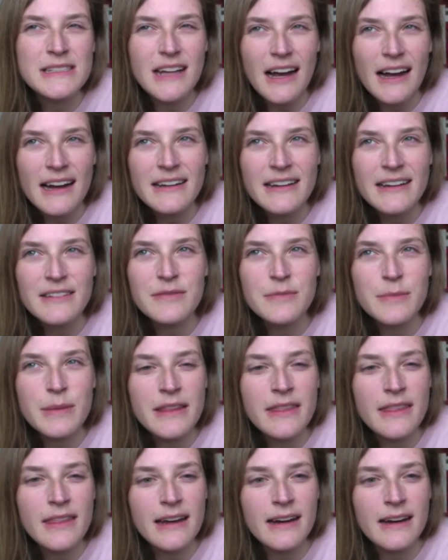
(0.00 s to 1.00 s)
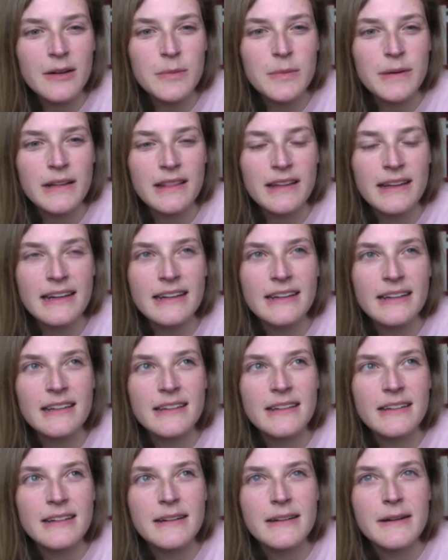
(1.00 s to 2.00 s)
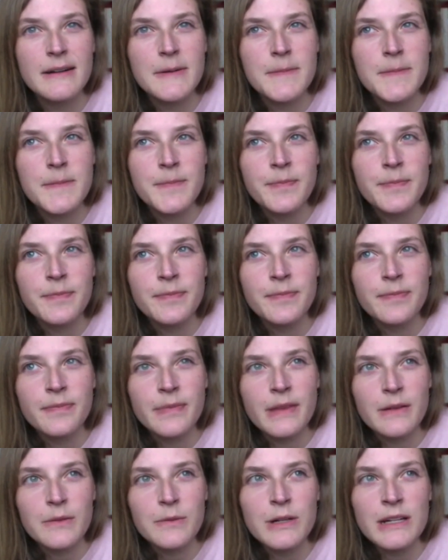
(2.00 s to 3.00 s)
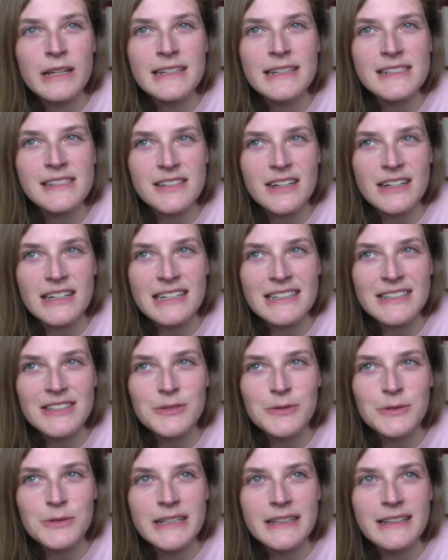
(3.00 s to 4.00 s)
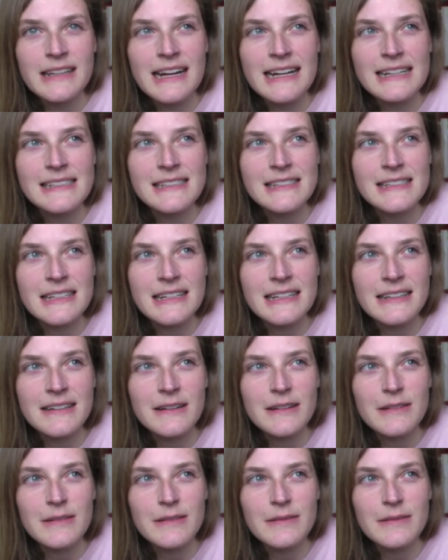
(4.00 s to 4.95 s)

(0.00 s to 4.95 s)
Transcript: kind of been there, but like really starting to realize like